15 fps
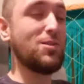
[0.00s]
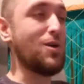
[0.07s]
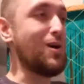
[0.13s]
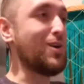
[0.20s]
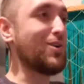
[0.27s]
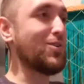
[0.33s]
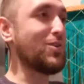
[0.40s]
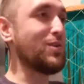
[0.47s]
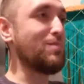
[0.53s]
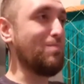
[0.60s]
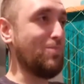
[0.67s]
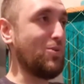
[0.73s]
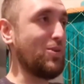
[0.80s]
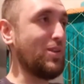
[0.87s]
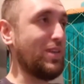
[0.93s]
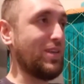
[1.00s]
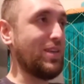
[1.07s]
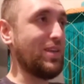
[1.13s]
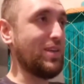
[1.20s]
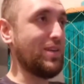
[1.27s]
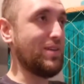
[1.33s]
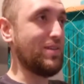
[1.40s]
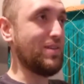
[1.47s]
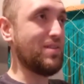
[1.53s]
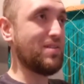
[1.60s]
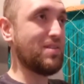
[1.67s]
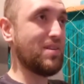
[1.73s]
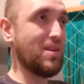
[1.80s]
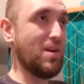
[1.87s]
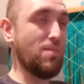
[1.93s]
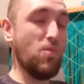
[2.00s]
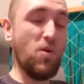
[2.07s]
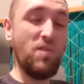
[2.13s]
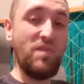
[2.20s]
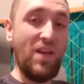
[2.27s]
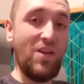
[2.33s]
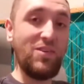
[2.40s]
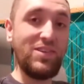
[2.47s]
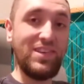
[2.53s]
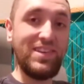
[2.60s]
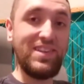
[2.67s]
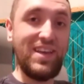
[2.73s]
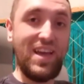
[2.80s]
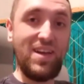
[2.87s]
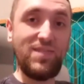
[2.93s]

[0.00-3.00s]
longer and putting in a more valiant